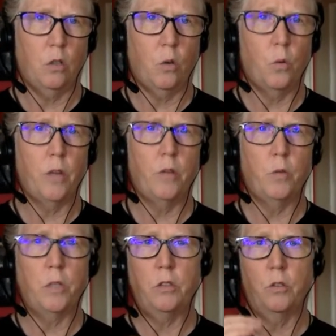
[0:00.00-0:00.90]
or whether
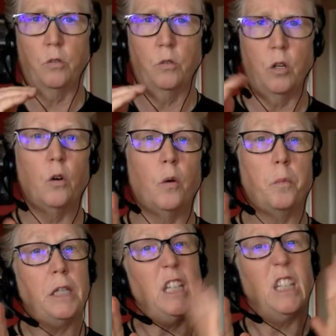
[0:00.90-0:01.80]
we do
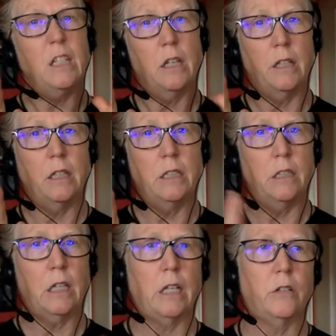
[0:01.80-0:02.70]
OOP and then
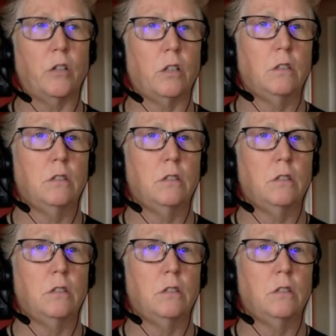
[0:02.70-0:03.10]
Tkinter.